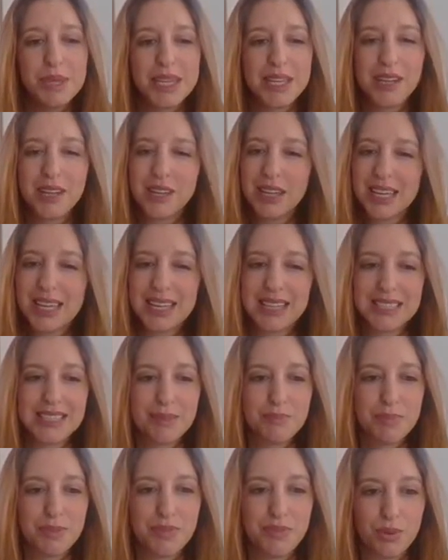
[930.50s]
PR, like I
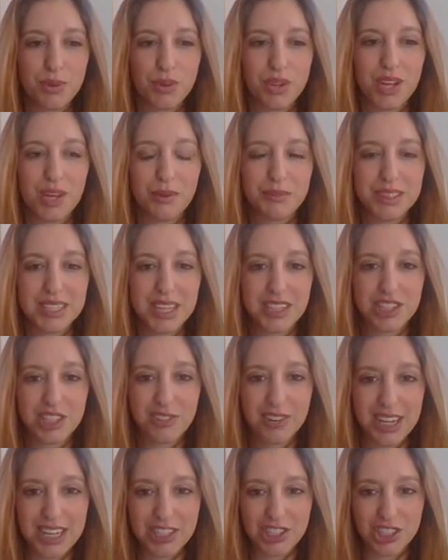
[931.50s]
said before, comes down
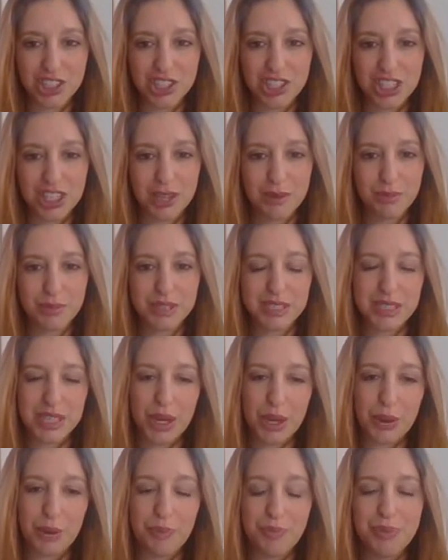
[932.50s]
to relationships.
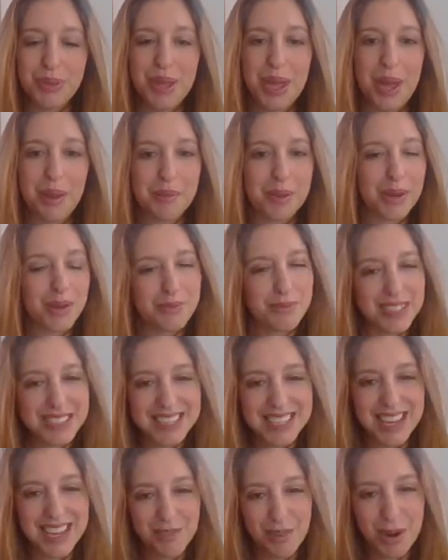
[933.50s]
So, I mean,
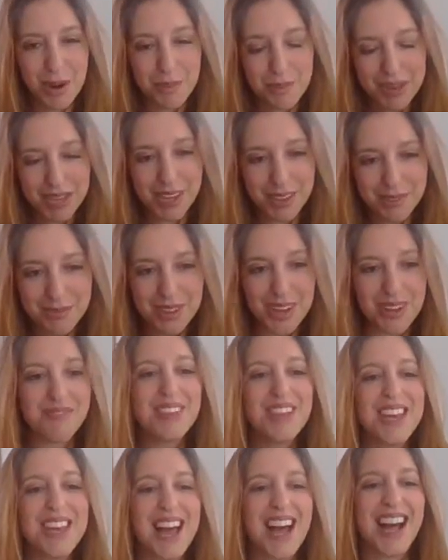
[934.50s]
obviously, I run a PR
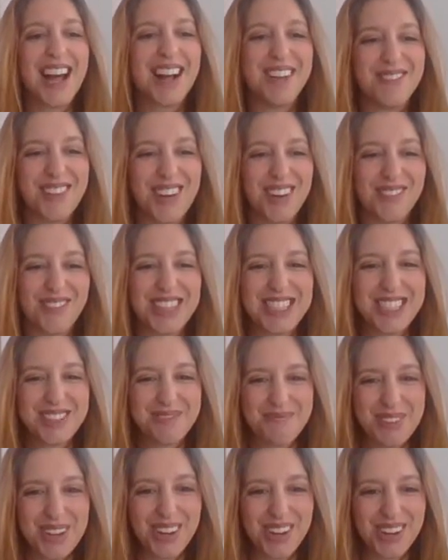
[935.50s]
firm, and we
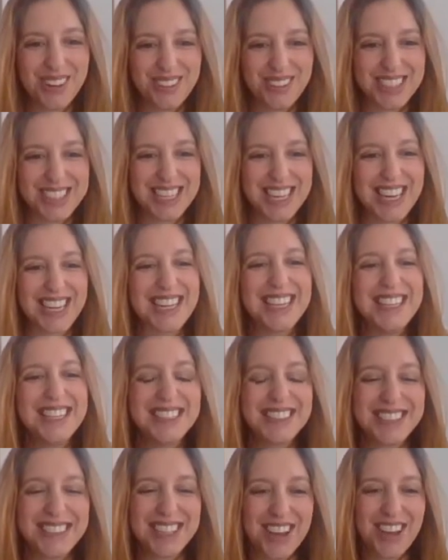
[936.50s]
did PR originally.
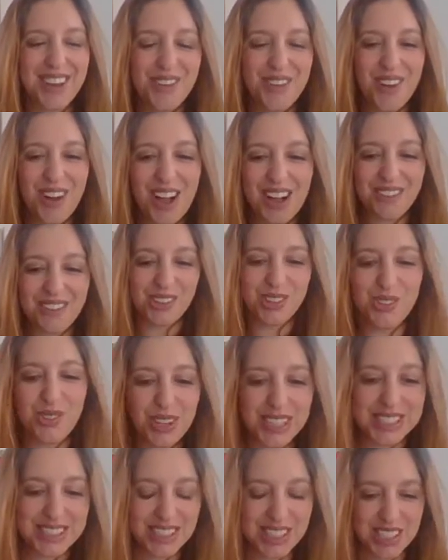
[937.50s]
So, I will
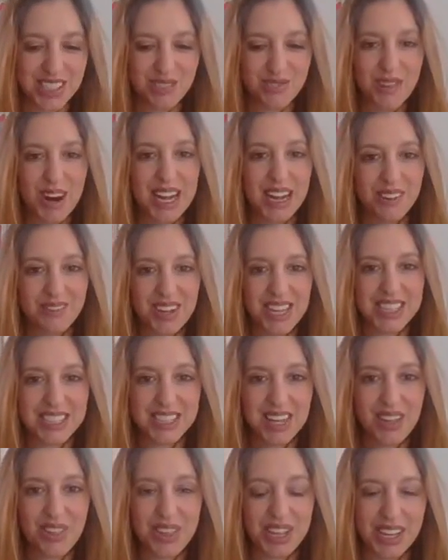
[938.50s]
always sort of
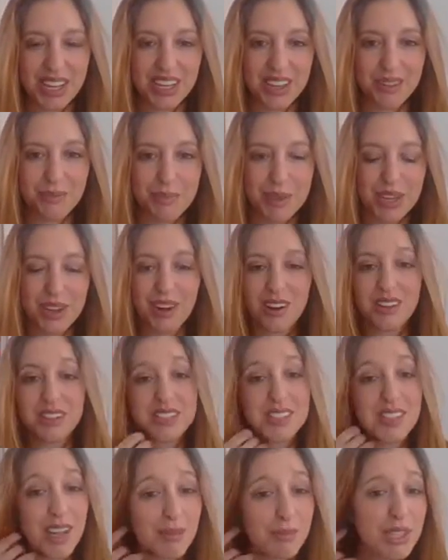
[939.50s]
recommend, I think, that PR
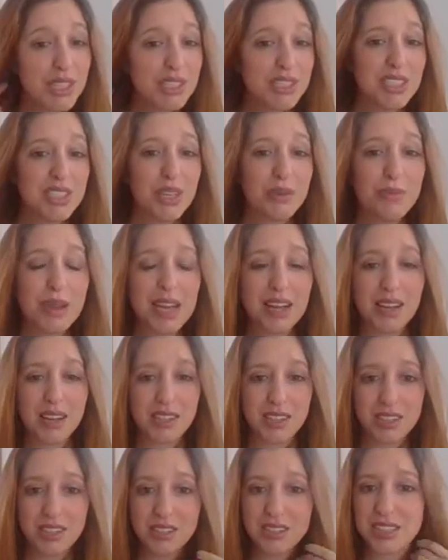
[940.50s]
is time consuming,
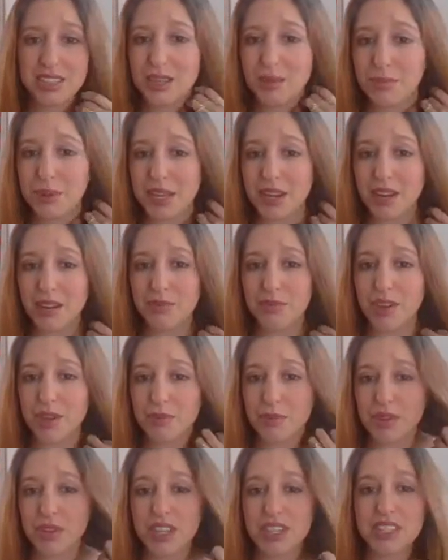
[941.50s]
and using a PR
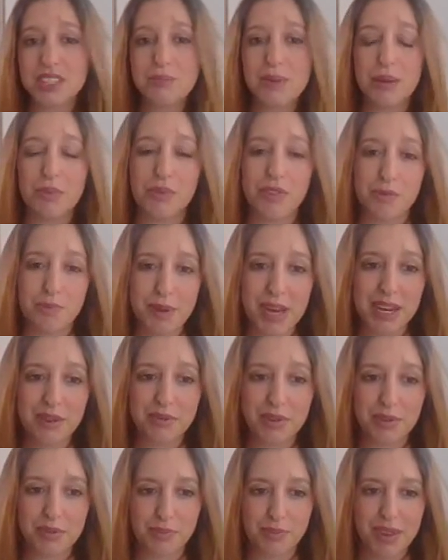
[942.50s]
firm, you're going to be able to
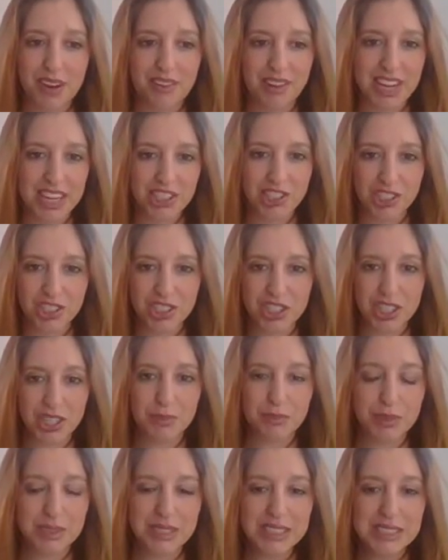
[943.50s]
benefit from their
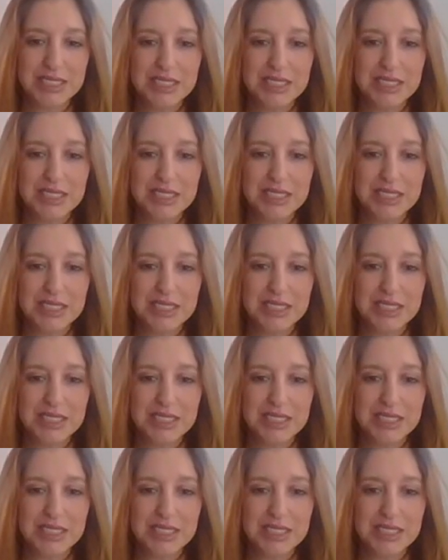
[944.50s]
relationship.